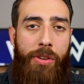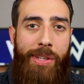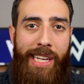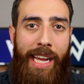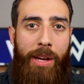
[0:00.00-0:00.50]
to
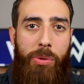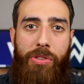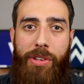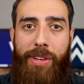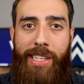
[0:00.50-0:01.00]
scan, which
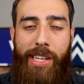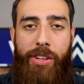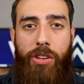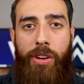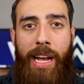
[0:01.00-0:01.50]
then links it
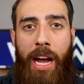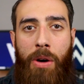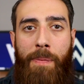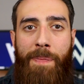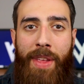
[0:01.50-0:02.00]
to your
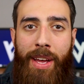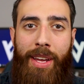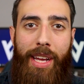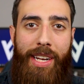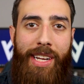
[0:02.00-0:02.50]
account.
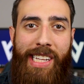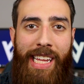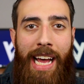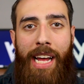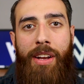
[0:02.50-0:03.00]
It does
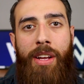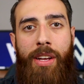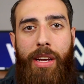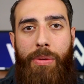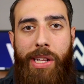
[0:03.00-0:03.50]
that,
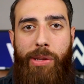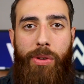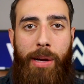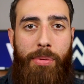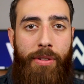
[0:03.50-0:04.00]
it runs through a
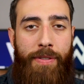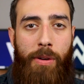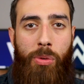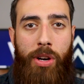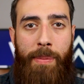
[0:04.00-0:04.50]
couple of
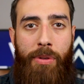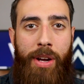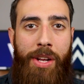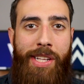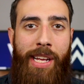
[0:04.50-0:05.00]
firmware
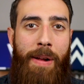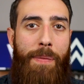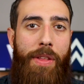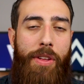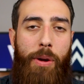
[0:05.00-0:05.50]
upgrades,
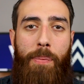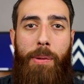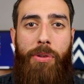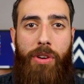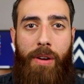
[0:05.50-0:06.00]
and then you're pretty
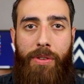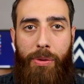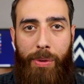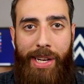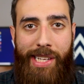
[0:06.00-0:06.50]
much off to the
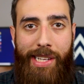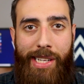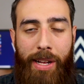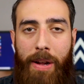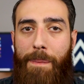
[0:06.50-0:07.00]
races.
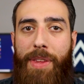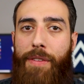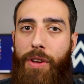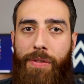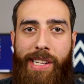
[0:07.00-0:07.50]

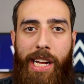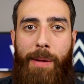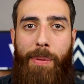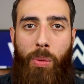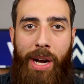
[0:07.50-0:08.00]
If you've set
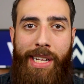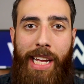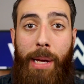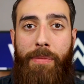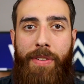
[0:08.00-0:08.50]
up a Wyze
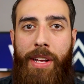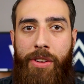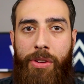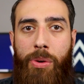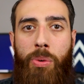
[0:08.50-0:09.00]
Cam
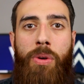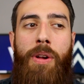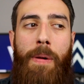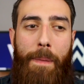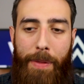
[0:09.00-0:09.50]
V2,
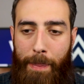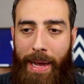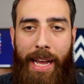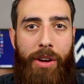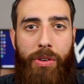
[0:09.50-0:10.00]
the
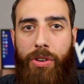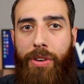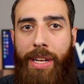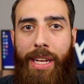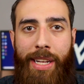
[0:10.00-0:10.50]
pan
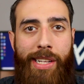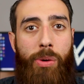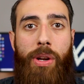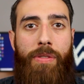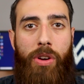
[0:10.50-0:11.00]
literally is
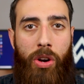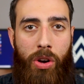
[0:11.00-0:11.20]
no different at